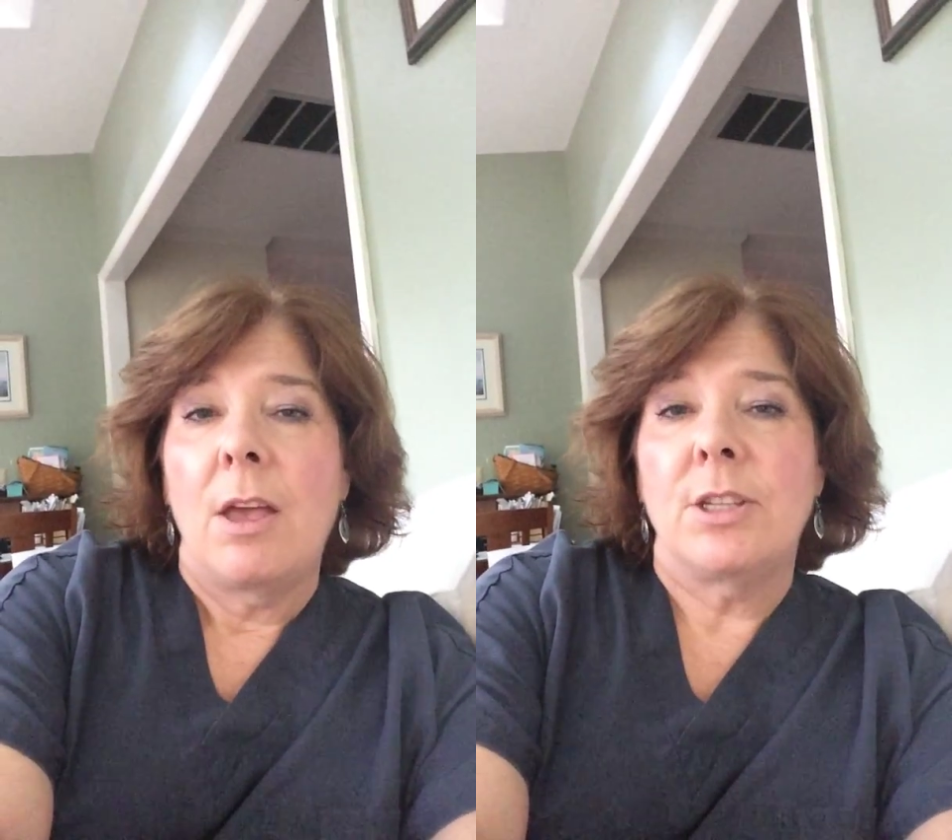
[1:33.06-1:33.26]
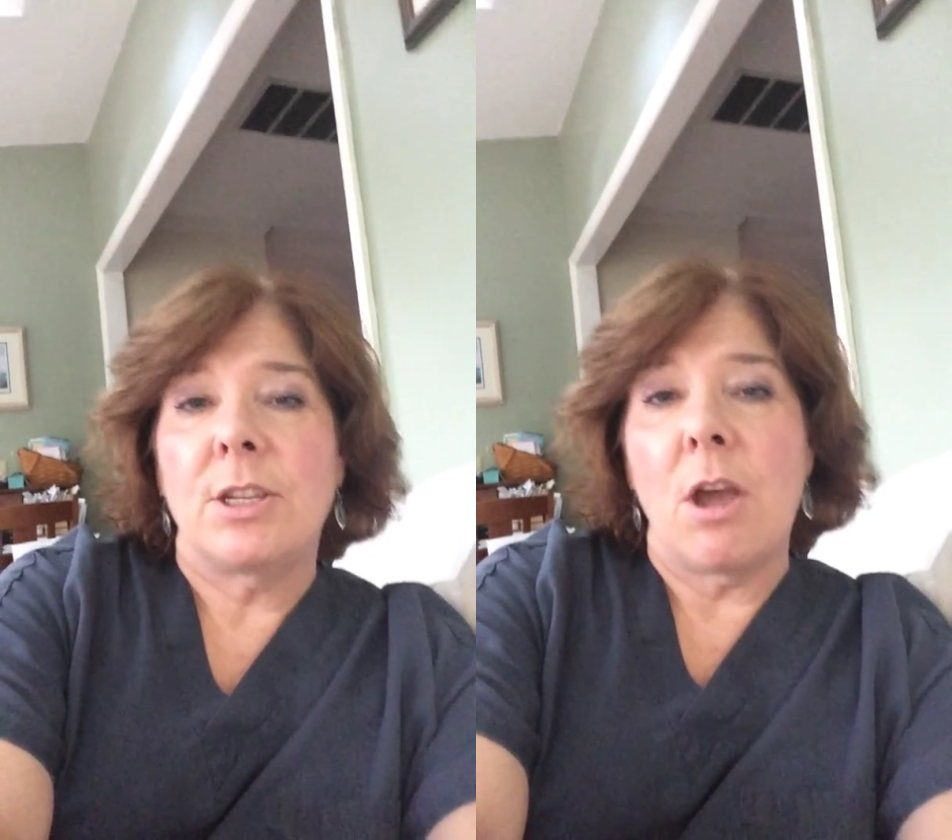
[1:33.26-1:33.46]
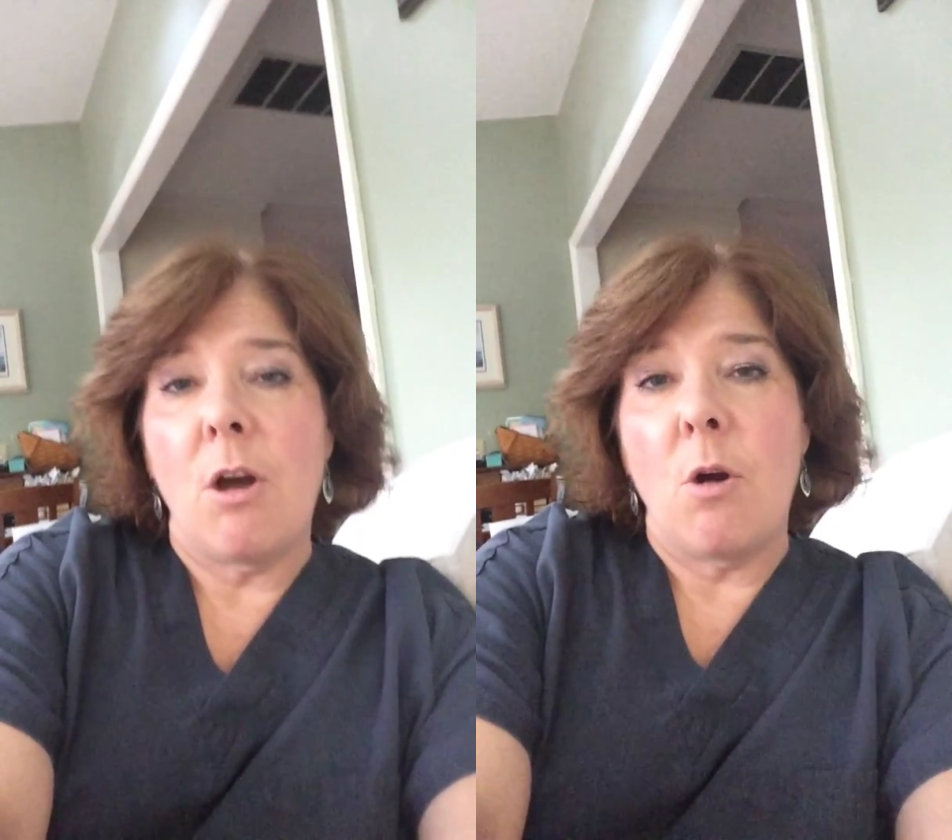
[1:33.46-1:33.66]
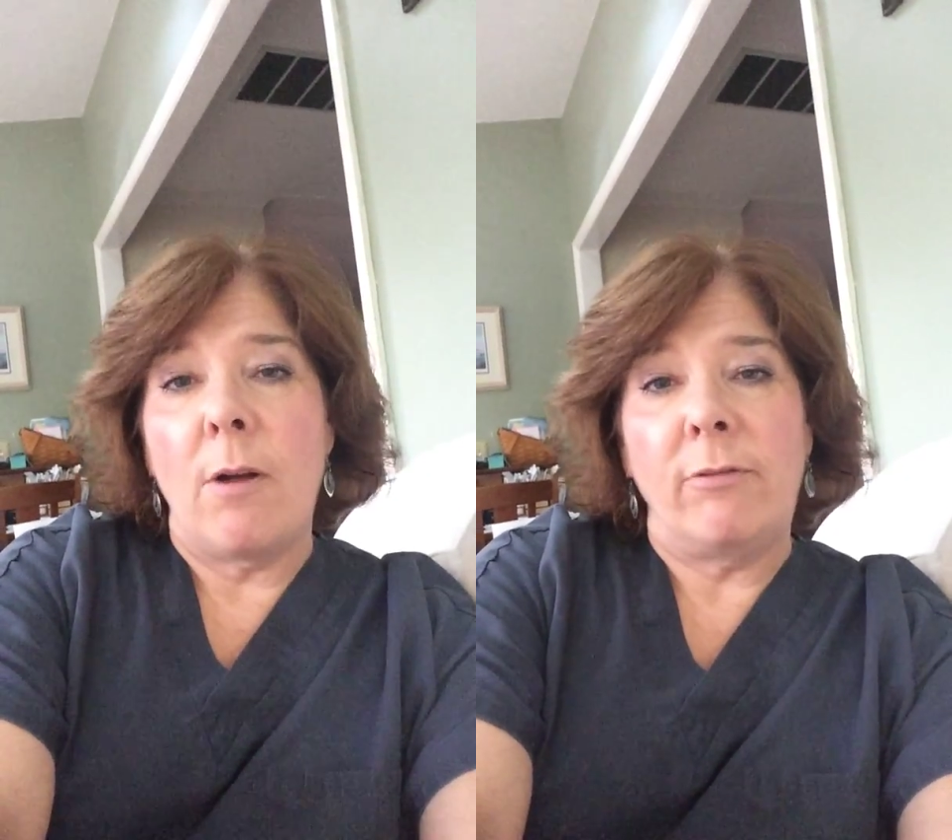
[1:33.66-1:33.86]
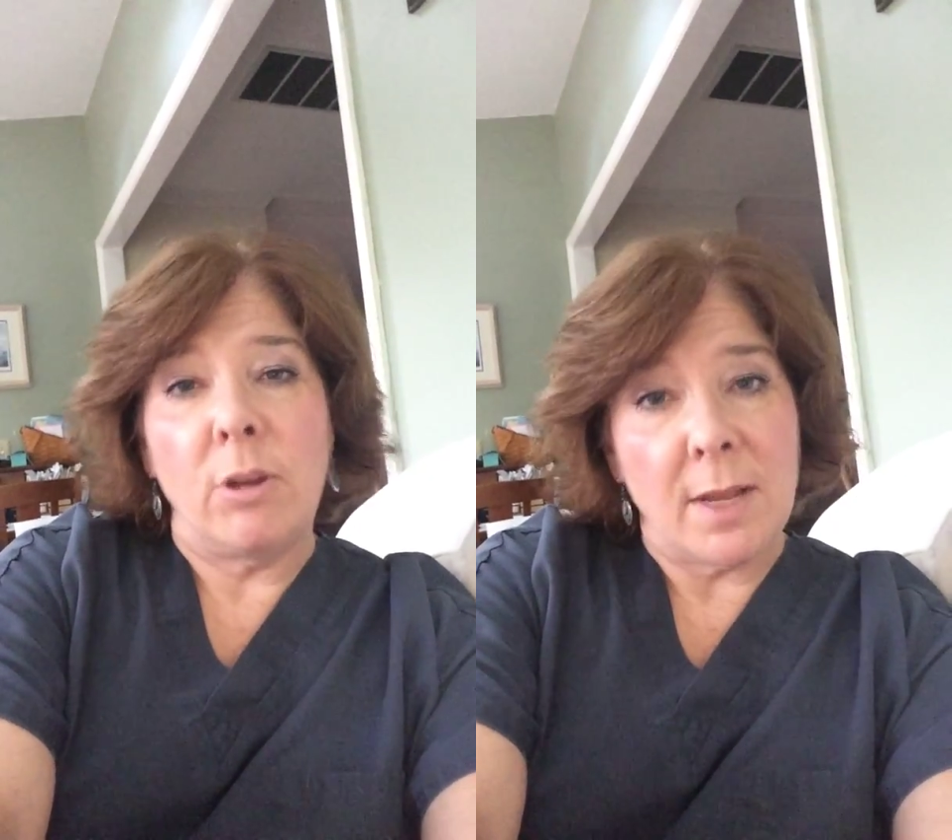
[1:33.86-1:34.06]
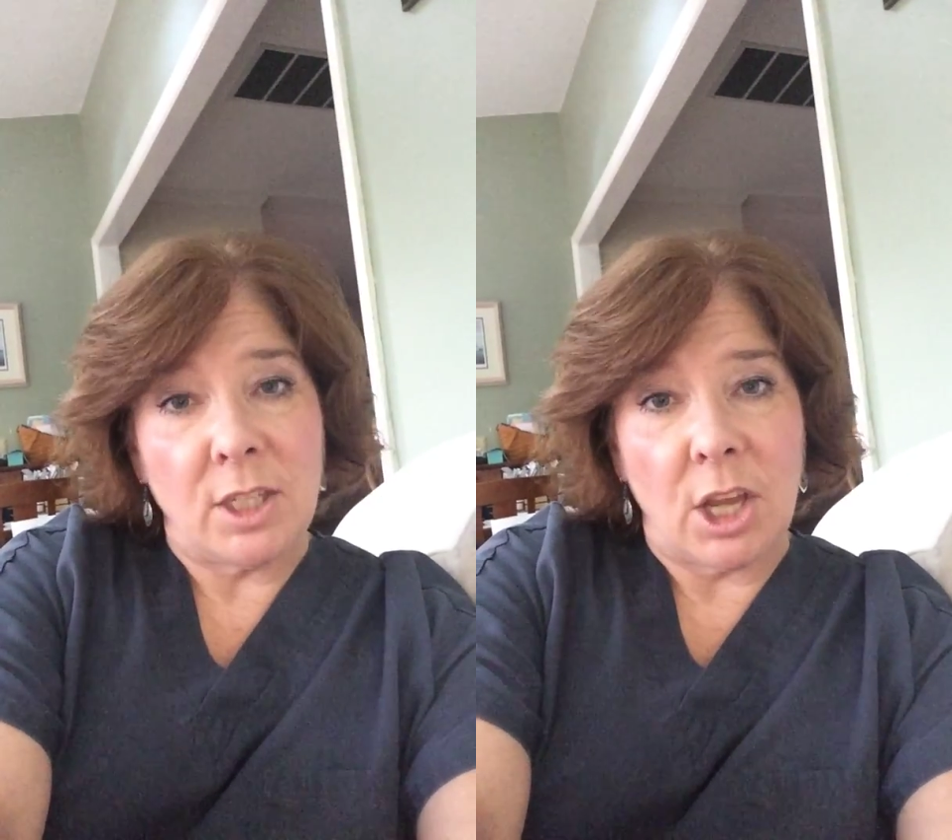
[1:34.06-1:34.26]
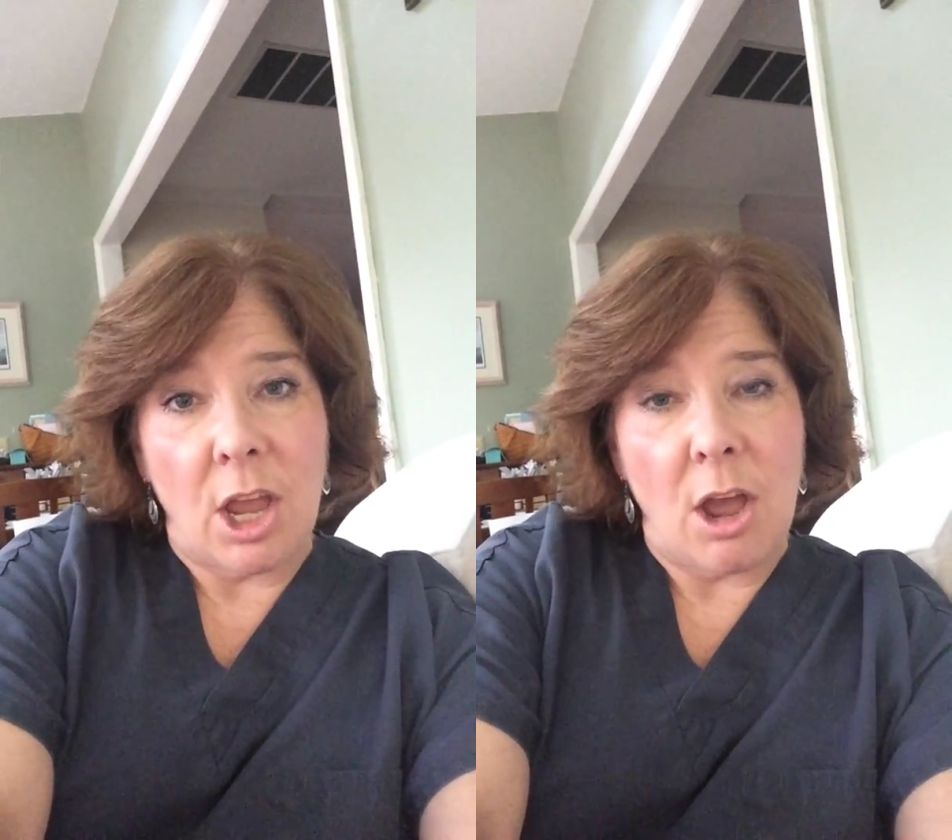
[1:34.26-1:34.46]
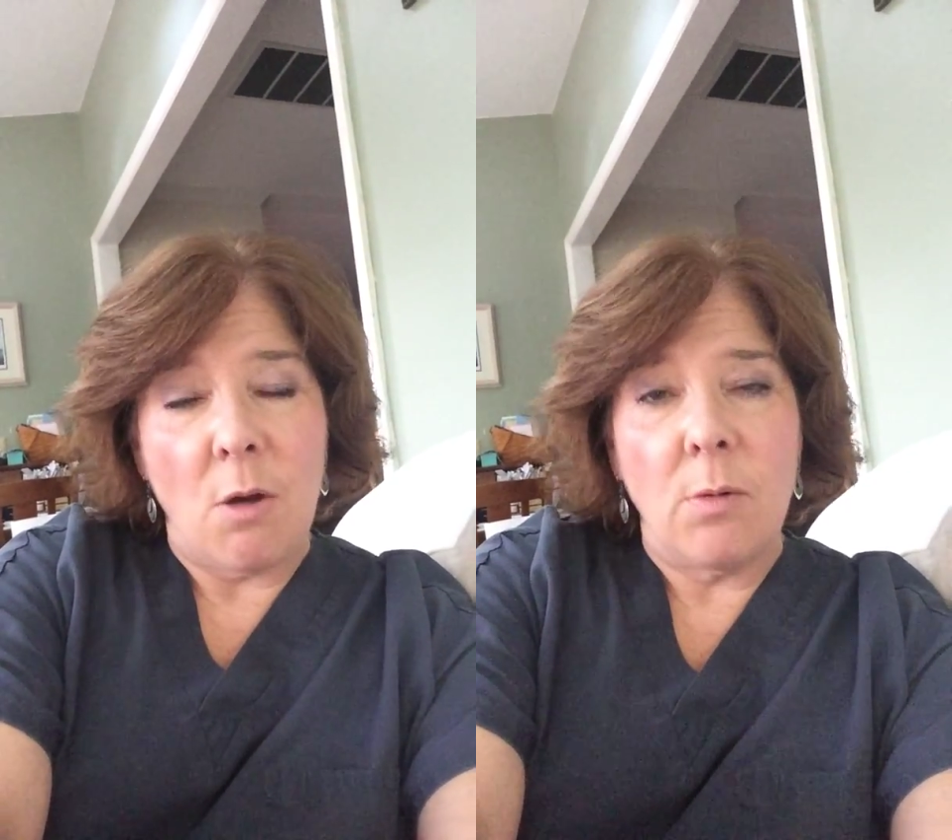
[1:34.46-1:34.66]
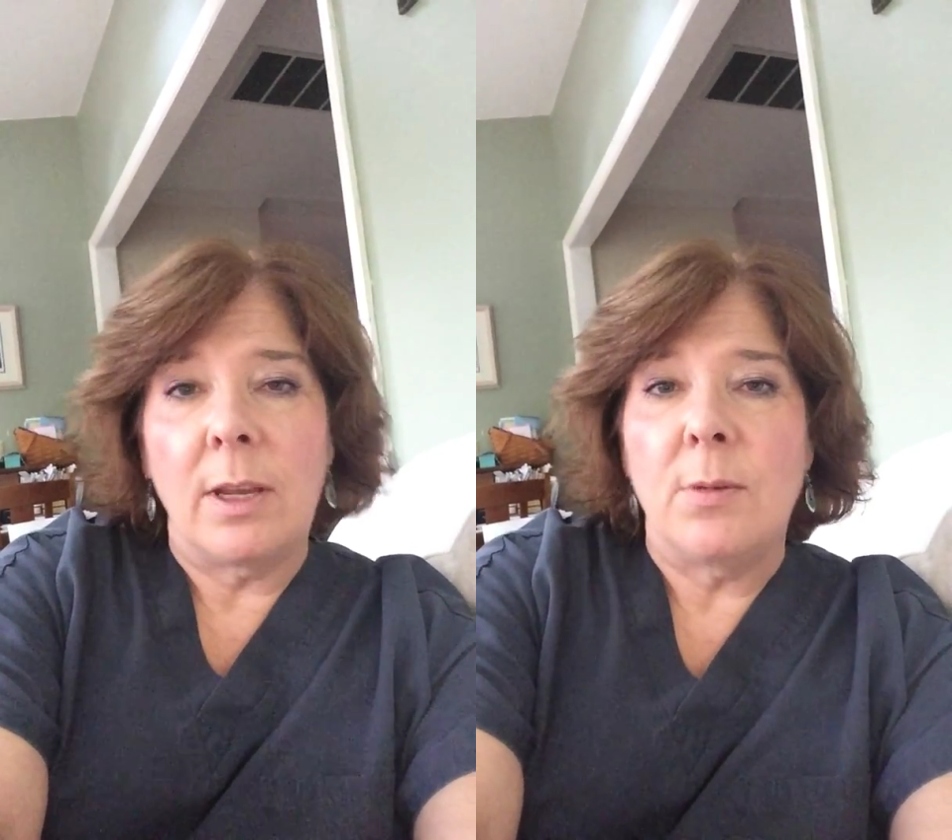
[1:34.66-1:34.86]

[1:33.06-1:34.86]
So a few months ago,